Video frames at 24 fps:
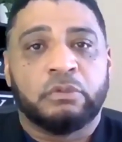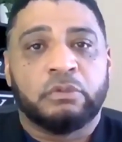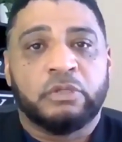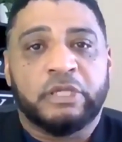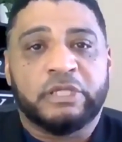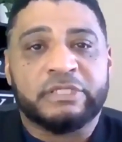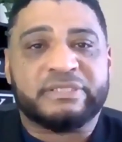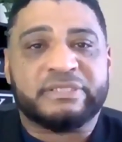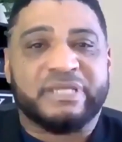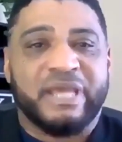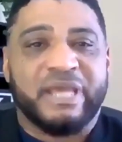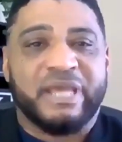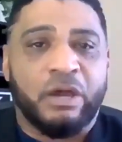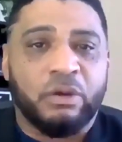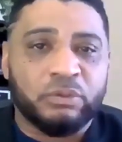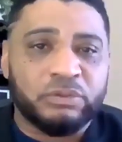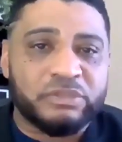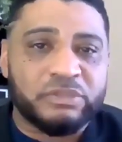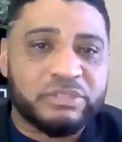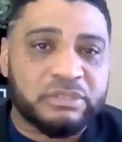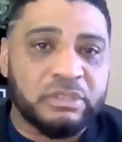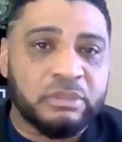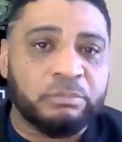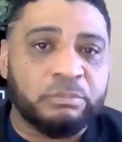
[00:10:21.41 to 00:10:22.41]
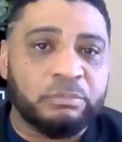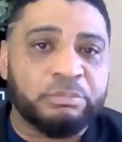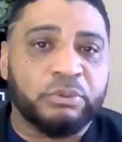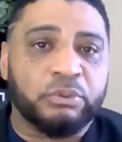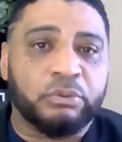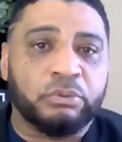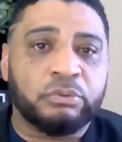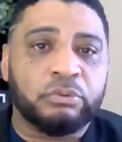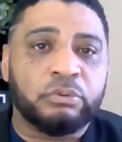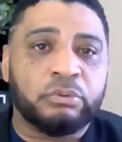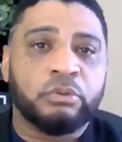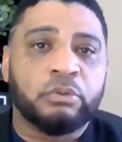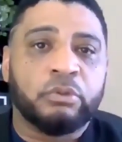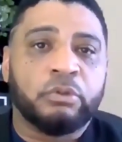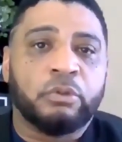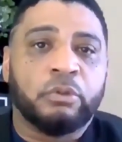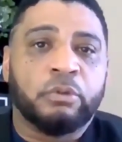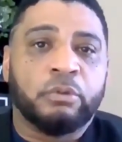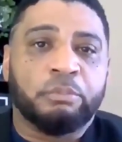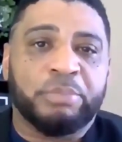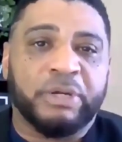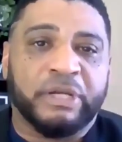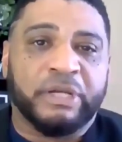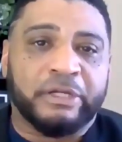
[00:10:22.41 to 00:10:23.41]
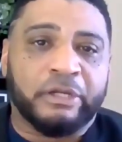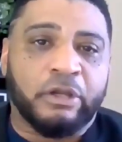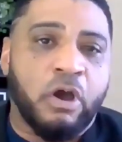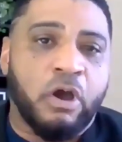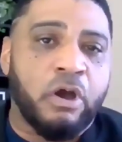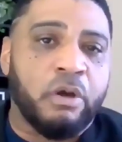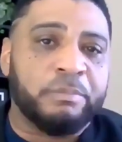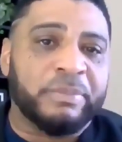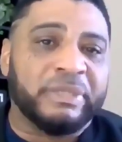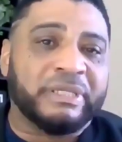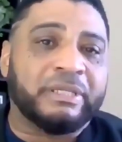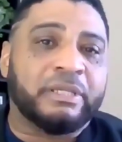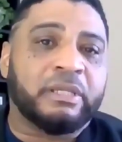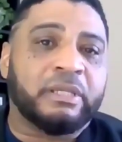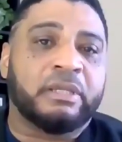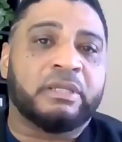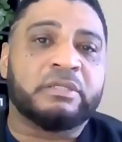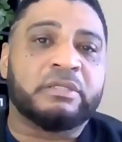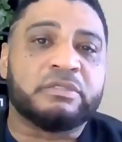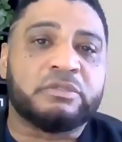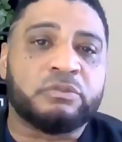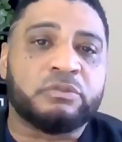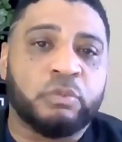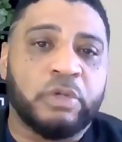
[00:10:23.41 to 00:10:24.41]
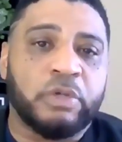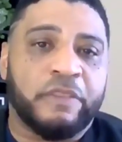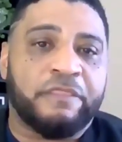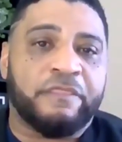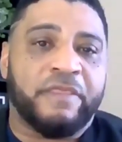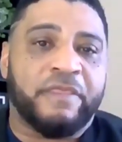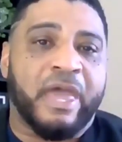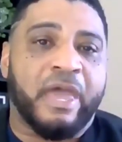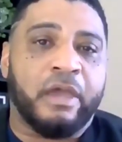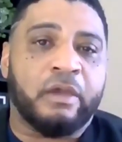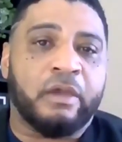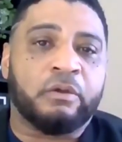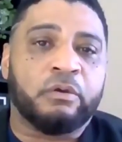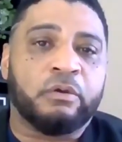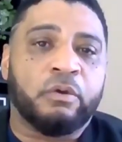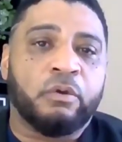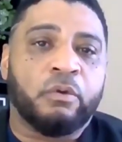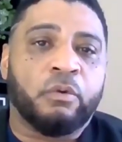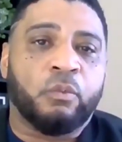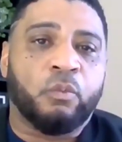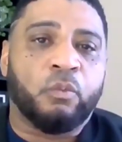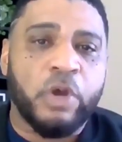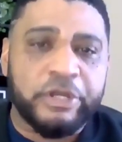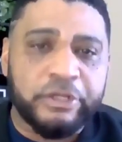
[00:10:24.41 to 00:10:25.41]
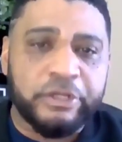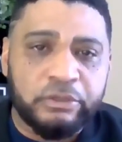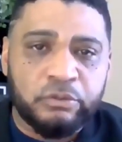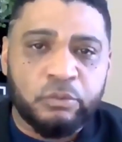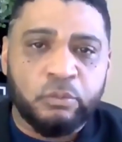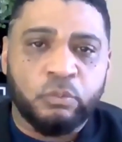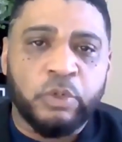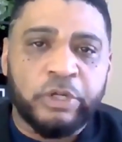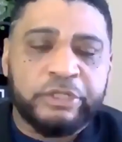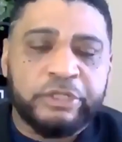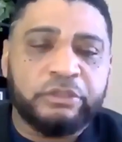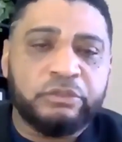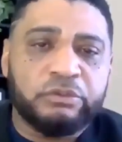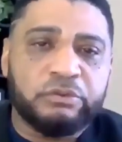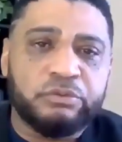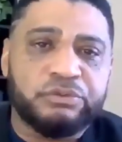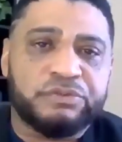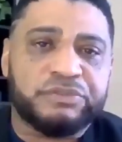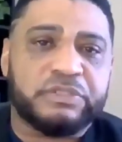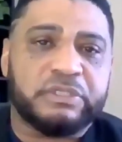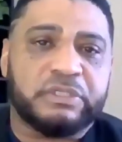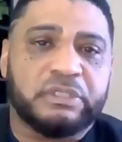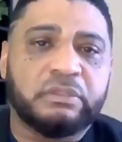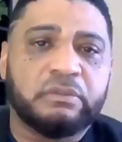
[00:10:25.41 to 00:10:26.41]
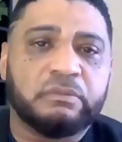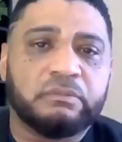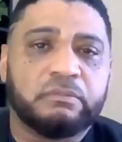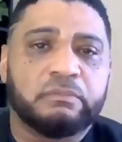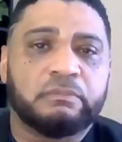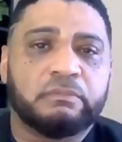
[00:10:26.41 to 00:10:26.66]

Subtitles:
It sounds simple, but it all begins with that. What do you see?